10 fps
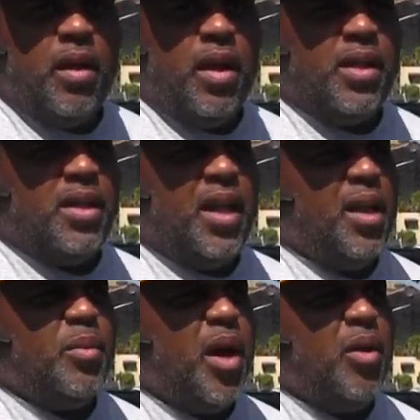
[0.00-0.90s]
And it's not
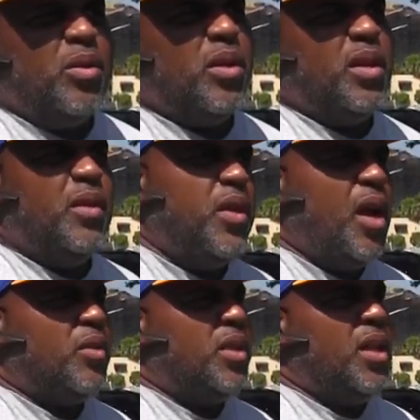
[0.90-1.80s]
about giving
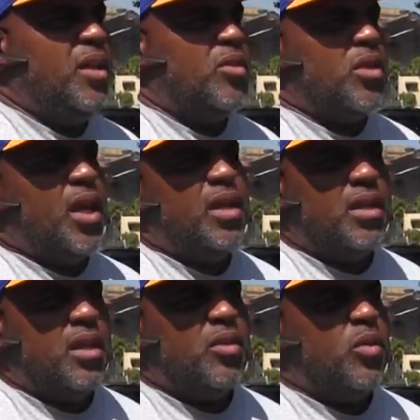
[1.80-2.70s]
out things or taking
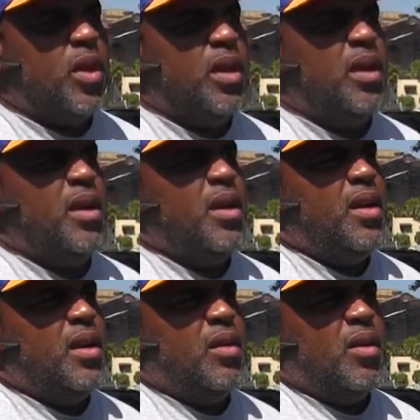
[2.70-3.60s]
things away.
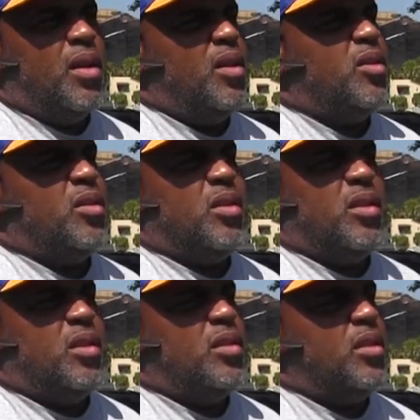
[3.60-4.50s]
This
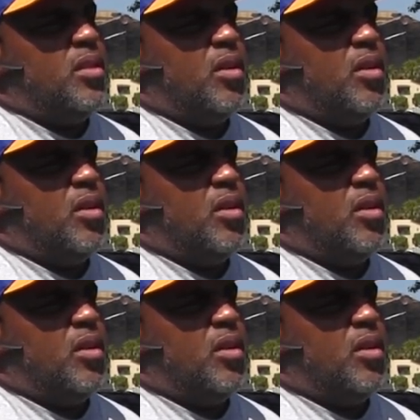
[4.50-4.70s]
is